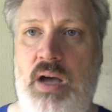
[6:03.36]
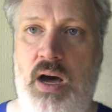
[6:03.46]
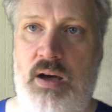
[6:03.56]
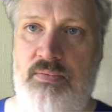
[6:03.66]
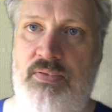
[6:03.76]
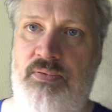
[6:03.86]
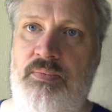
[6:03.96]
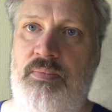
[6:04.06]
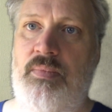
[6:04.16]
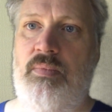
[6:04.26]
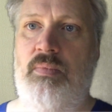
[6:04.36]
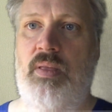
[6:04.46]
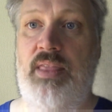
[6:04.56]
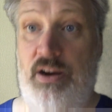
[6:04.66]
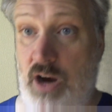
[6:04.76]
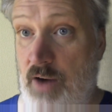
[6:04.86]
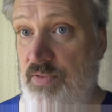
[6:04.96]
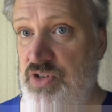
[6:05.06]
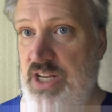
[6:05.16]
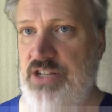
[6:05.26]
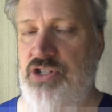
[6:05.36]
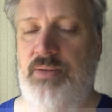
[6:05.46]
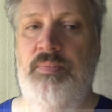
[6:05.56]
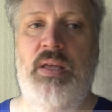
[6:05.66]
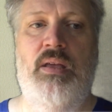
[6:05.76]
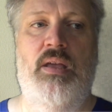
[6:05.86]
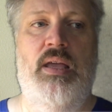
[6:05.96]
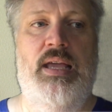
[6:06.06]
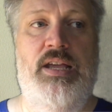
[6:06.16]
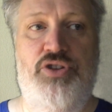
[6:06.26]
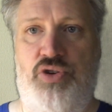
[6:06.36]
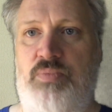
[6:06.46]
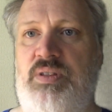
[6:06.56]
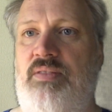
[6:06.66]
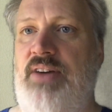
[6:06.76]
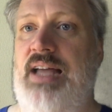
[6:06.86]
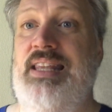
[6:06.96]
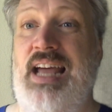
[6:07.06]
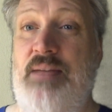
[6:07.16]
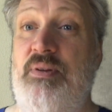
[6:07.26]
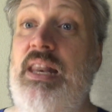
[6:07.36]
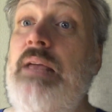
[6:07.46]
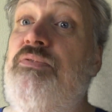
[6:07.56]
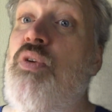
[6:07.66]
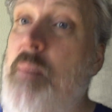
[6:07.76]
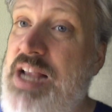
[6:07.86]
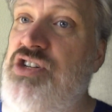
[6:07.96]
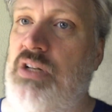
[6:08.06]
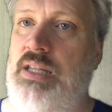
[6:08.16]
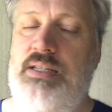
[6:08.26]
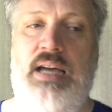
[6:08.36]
of their conversation in terms of the fact that I am an informationalist.